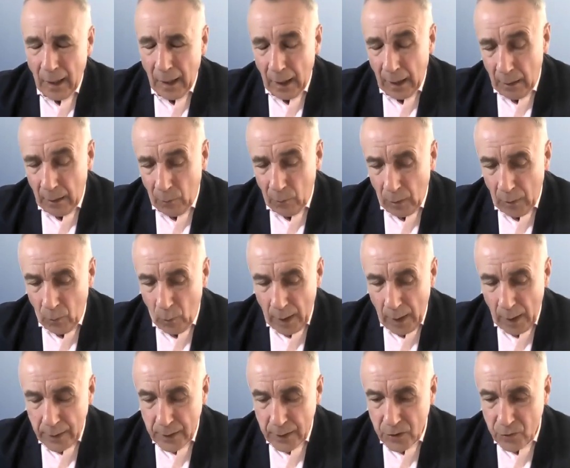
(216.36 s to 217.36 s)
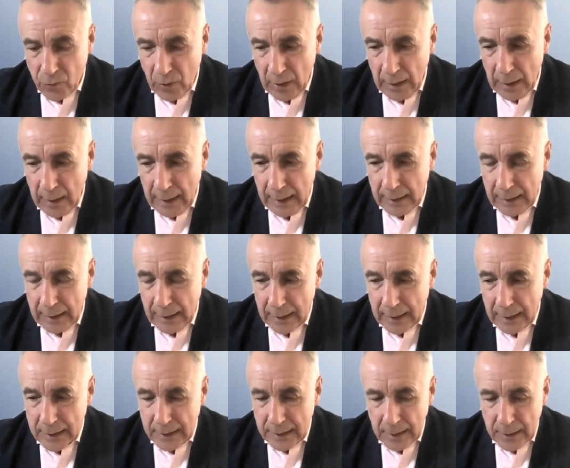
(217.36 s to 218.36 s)
One wonders really the
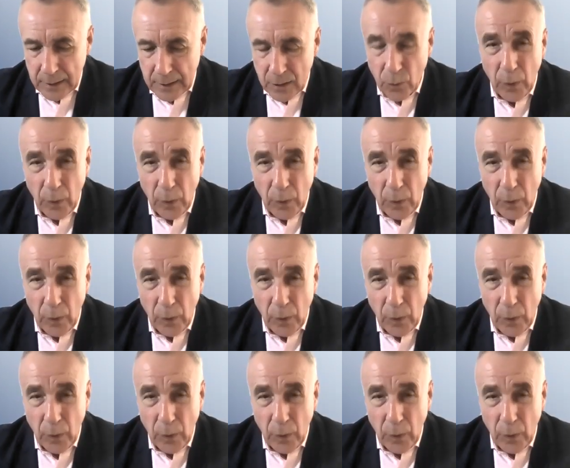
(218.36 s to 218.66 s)
extent to